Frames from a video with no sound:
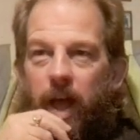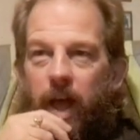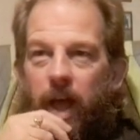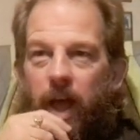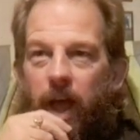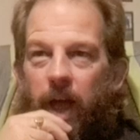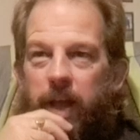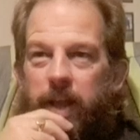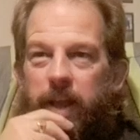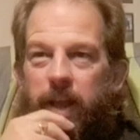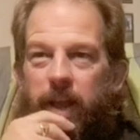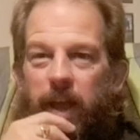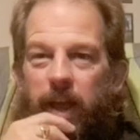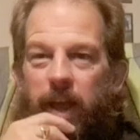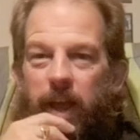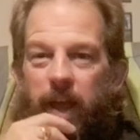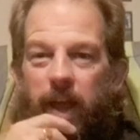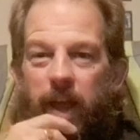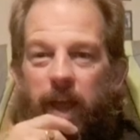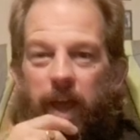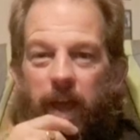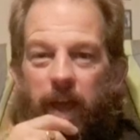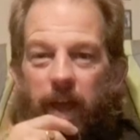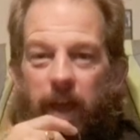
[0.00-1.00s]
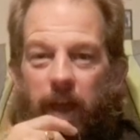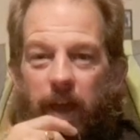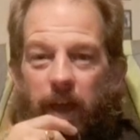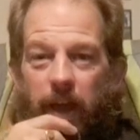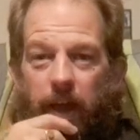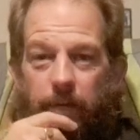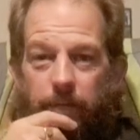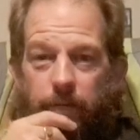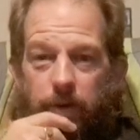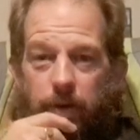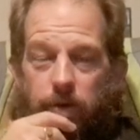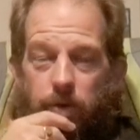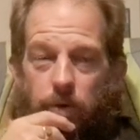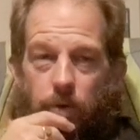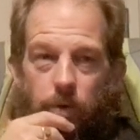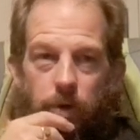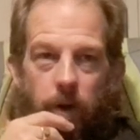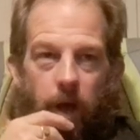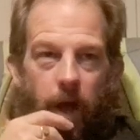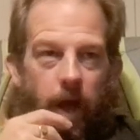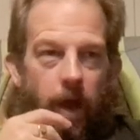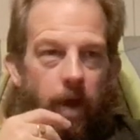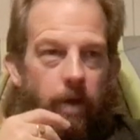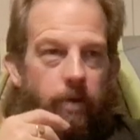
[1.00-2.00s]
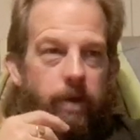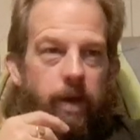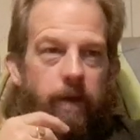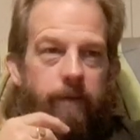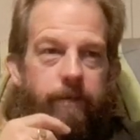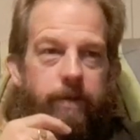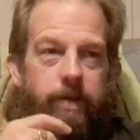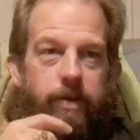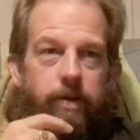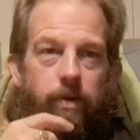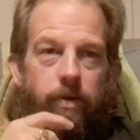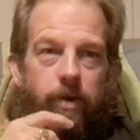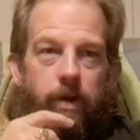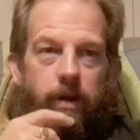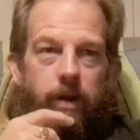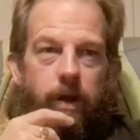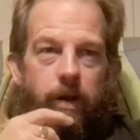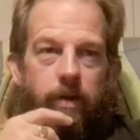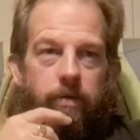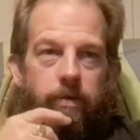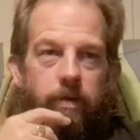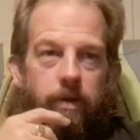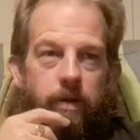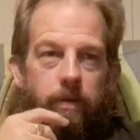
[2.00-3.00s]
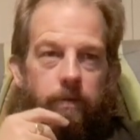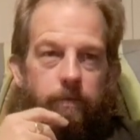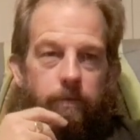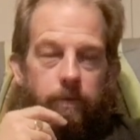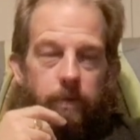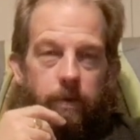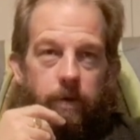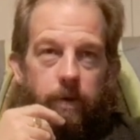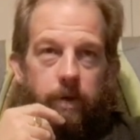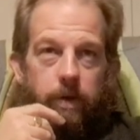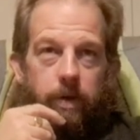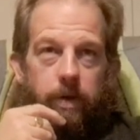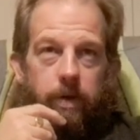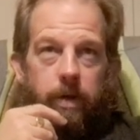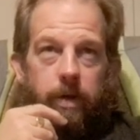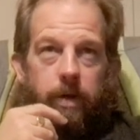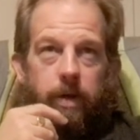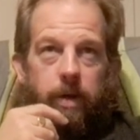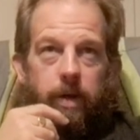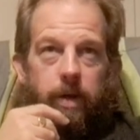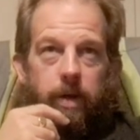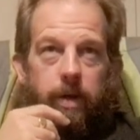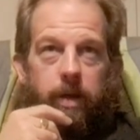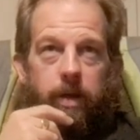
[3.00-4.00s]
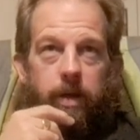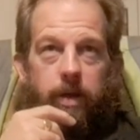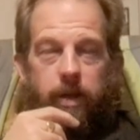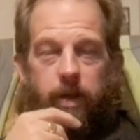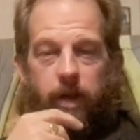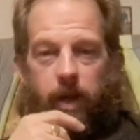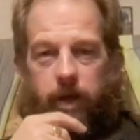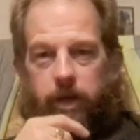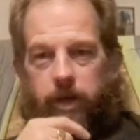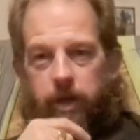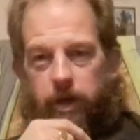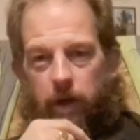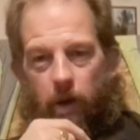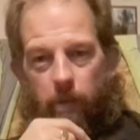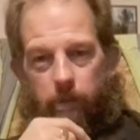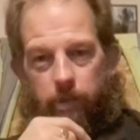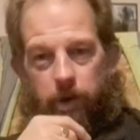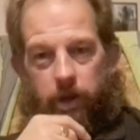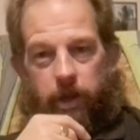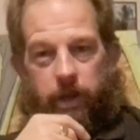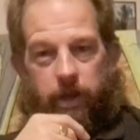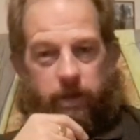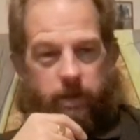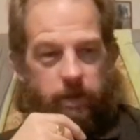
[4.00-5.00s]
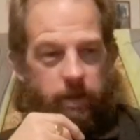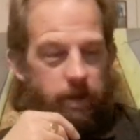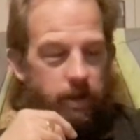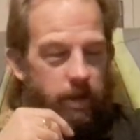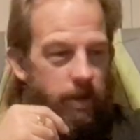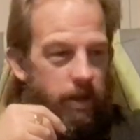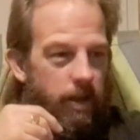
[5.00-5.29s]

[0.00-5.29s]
And if it's all a hoax, if it's all a load of like cobblers,